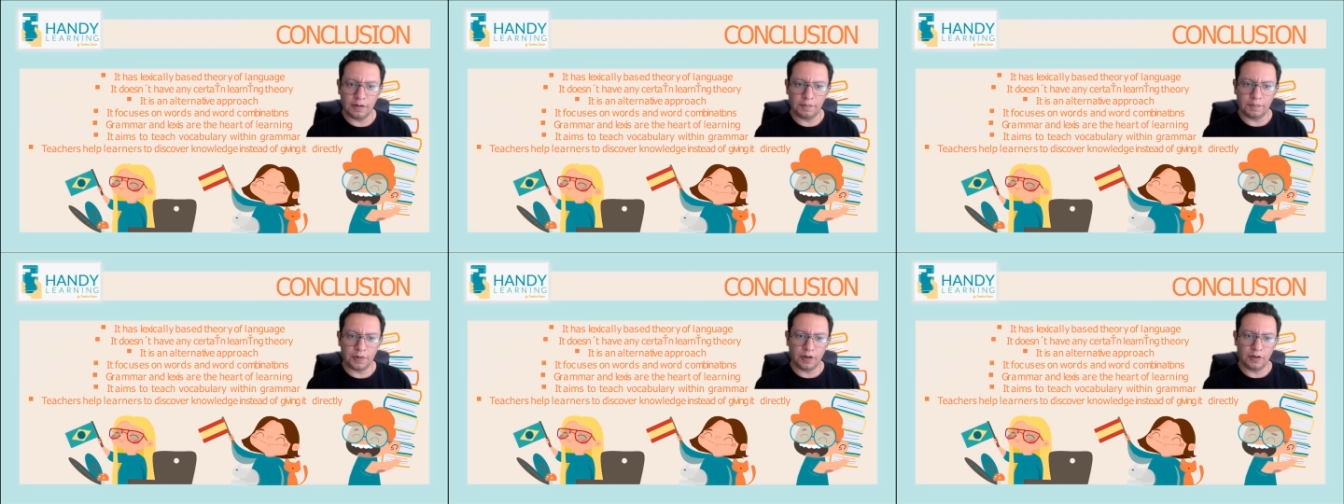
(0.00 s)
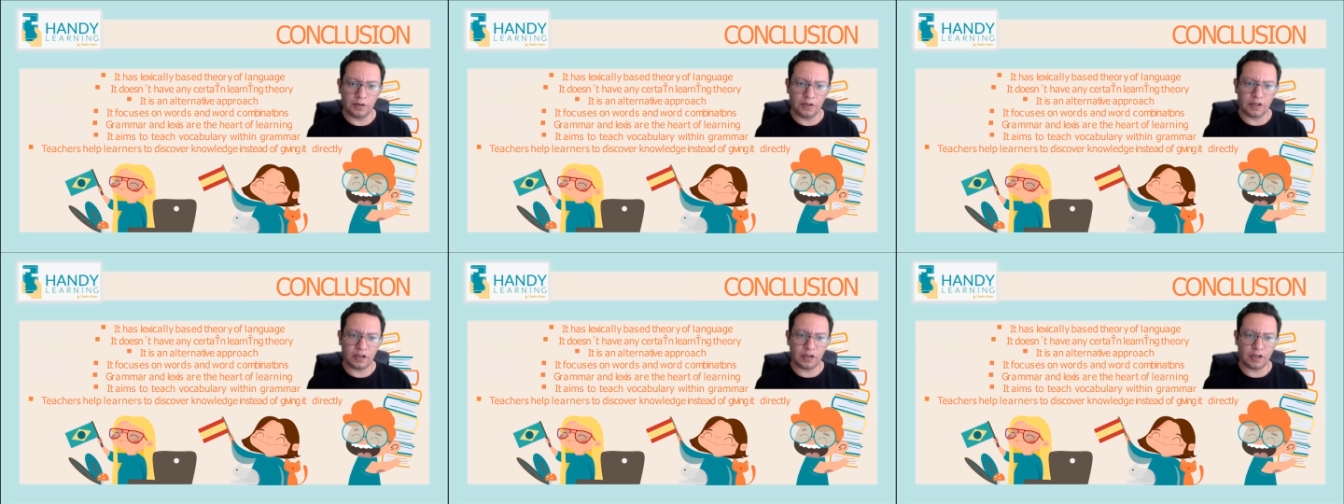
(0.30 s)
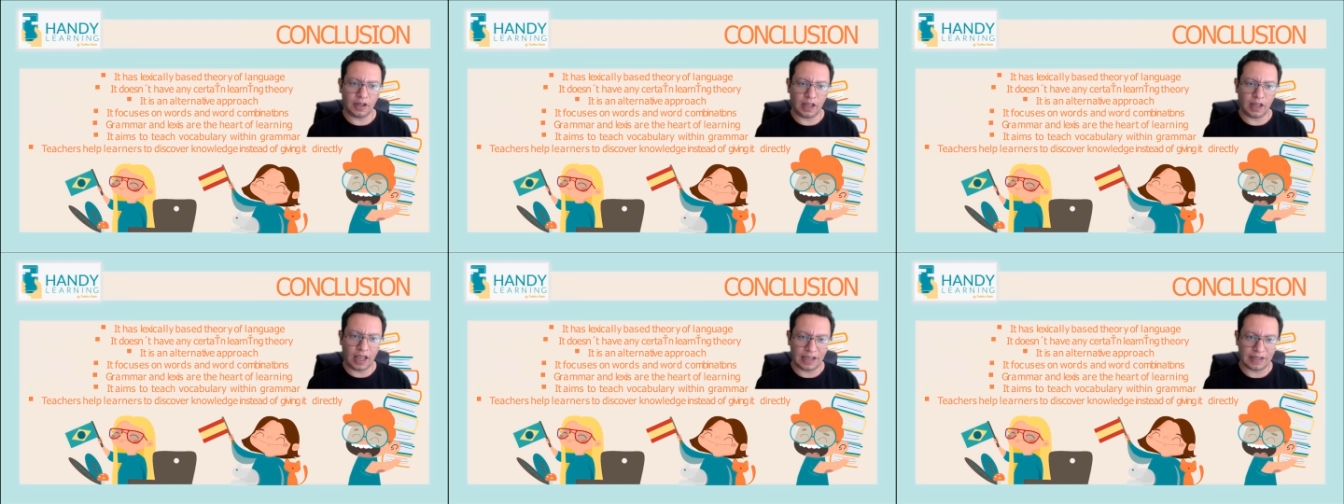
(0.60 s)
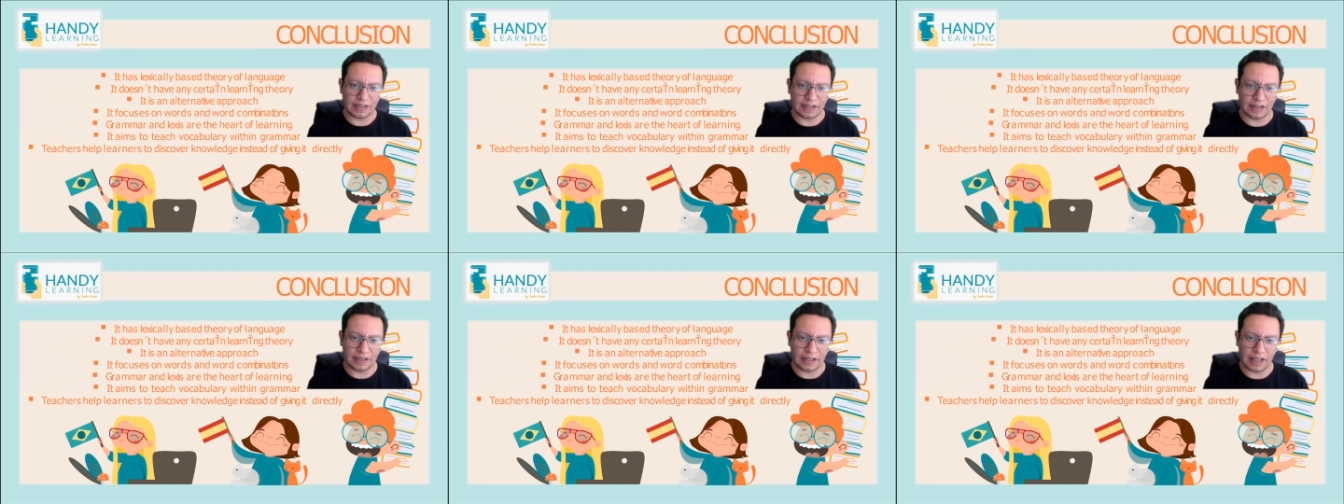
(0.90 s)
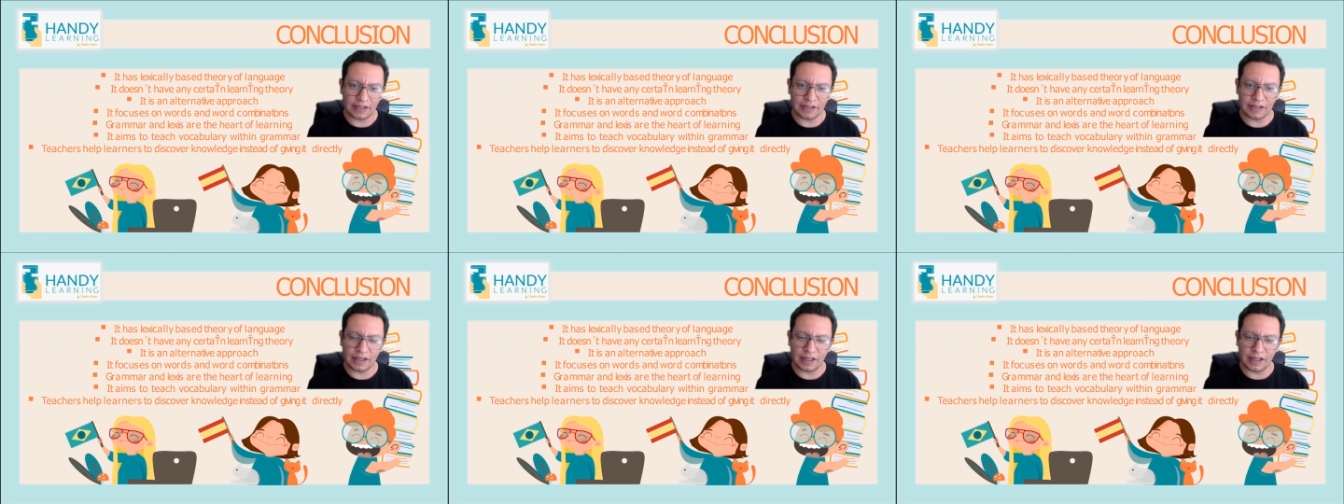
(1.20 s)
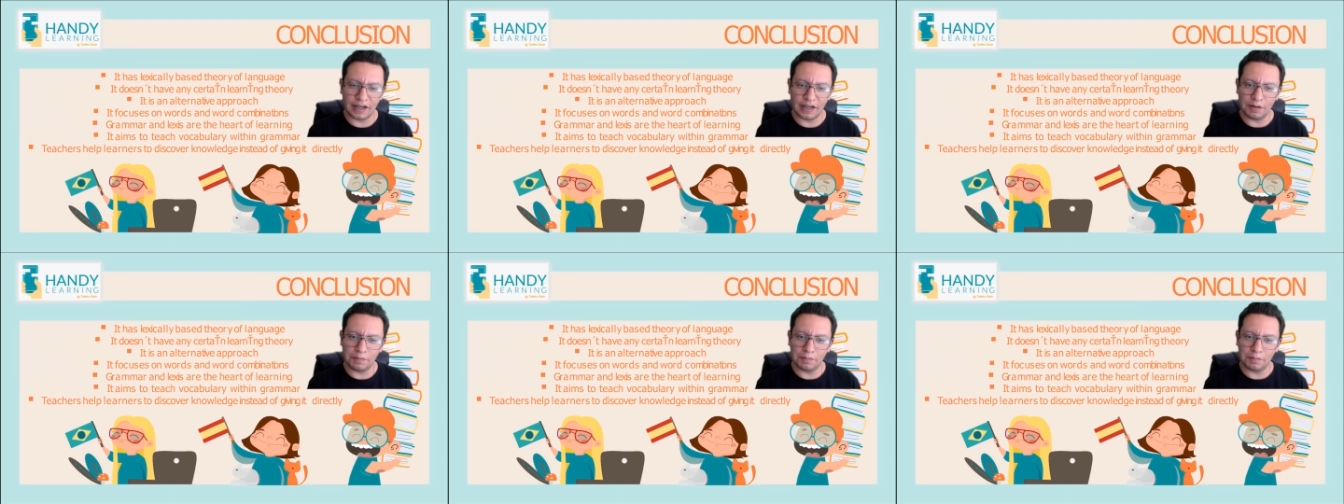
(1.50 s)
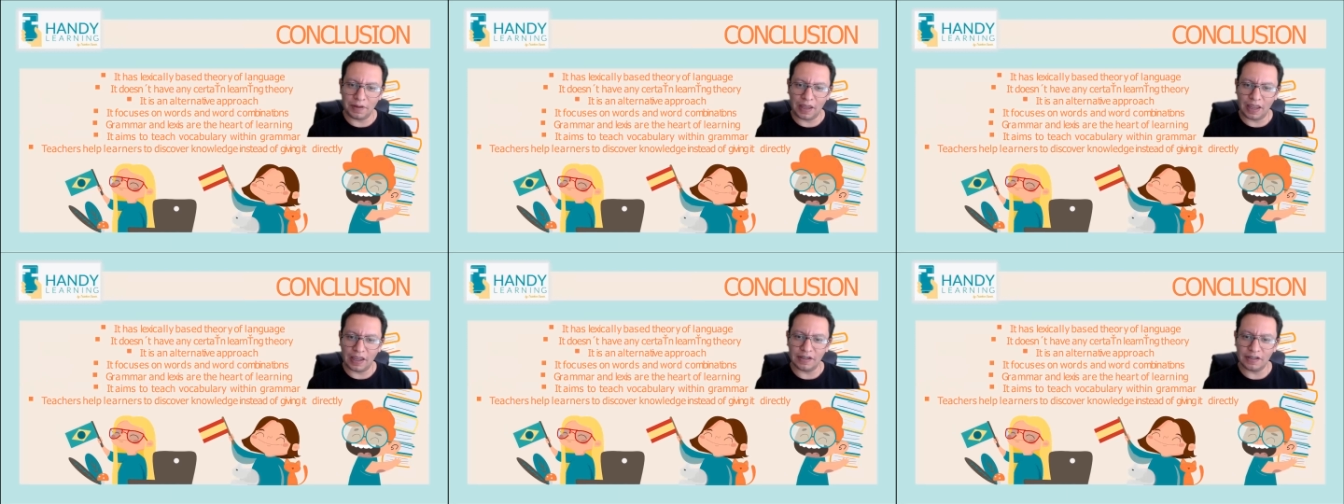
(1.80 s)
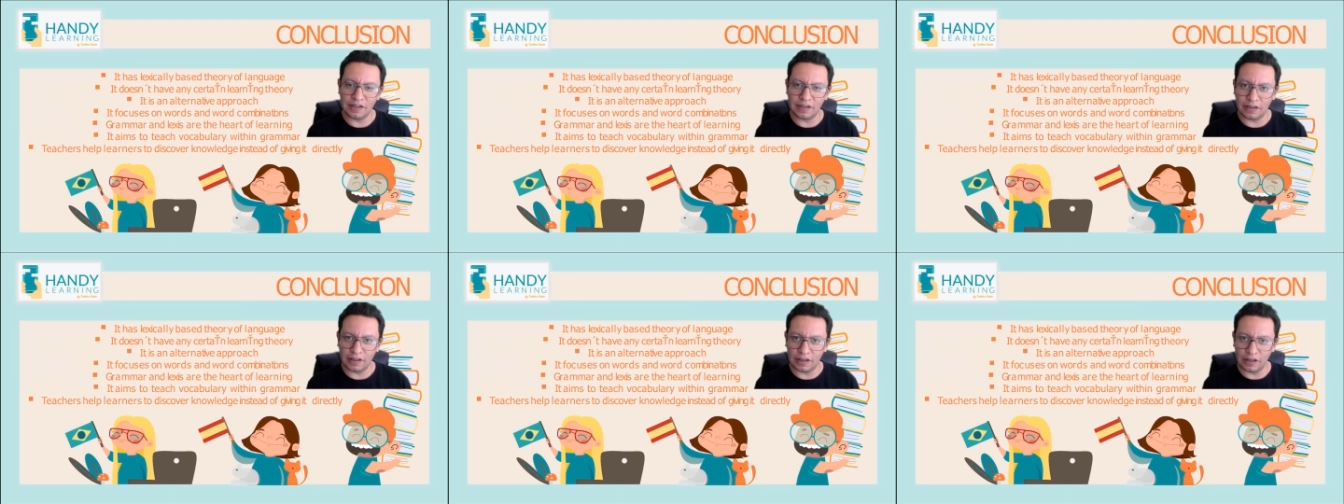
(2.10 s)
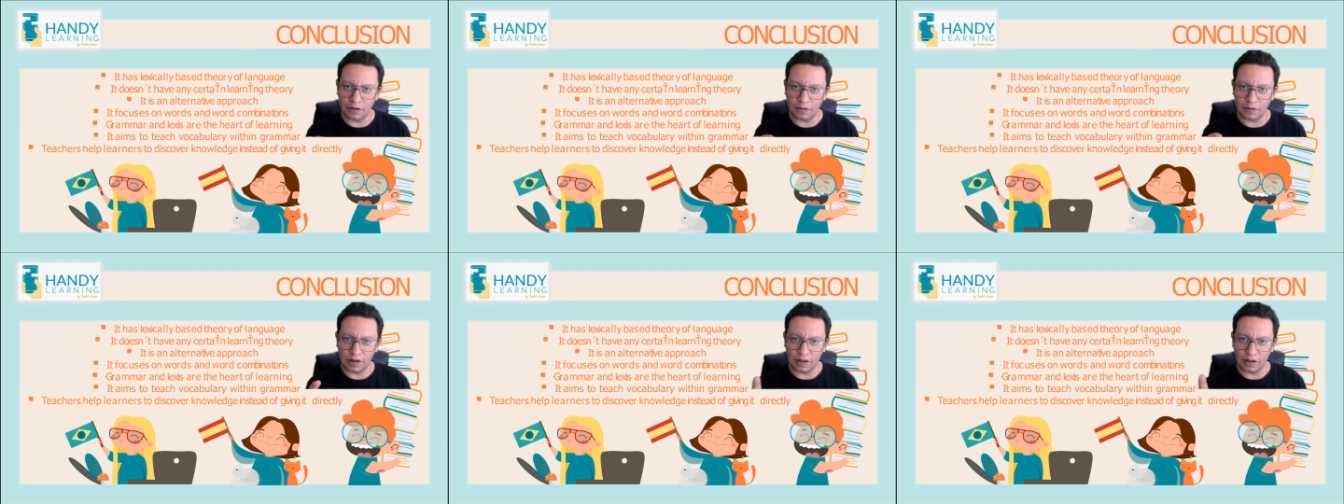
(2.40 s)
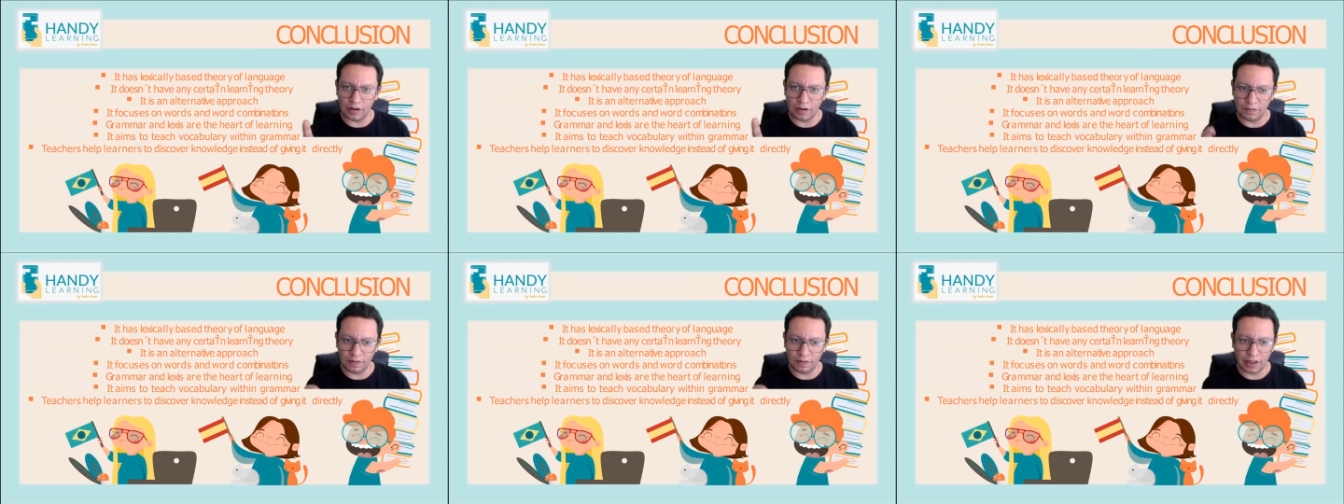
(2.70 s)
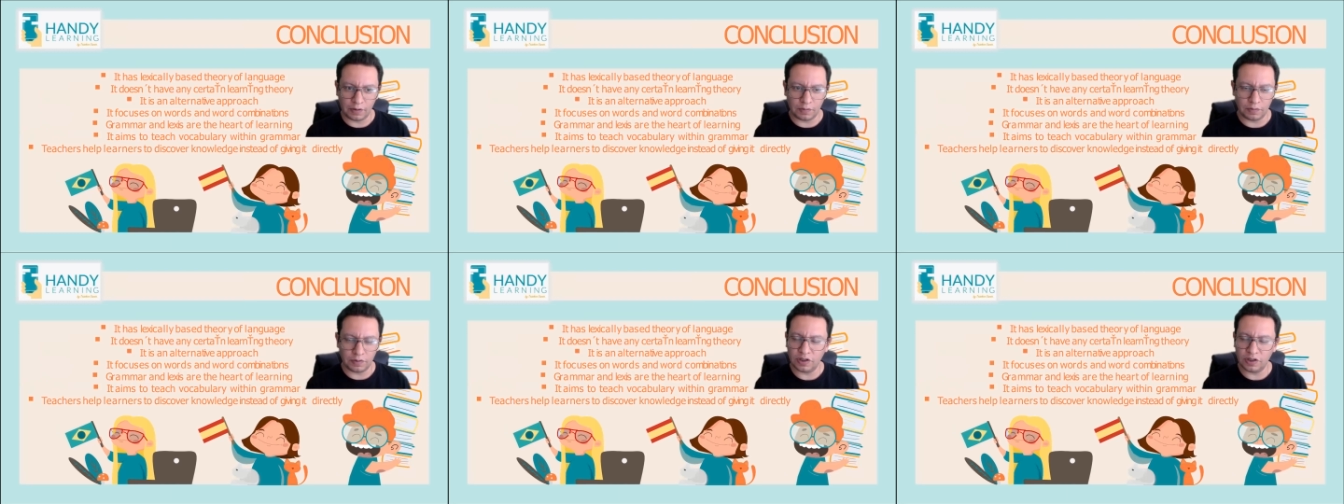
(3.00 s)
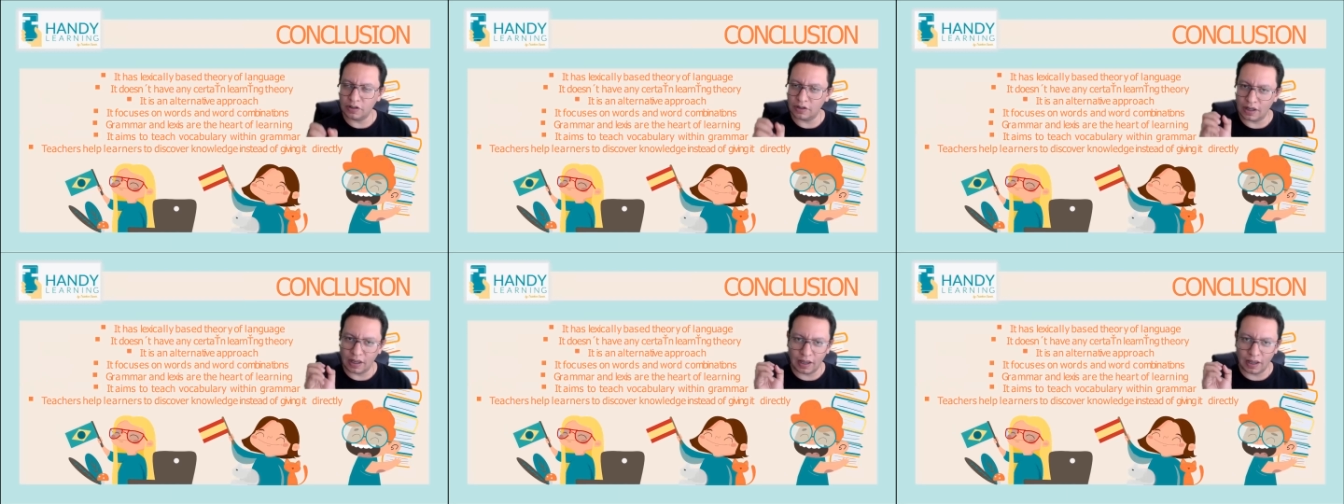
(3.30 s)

approach has lexically based theory of language.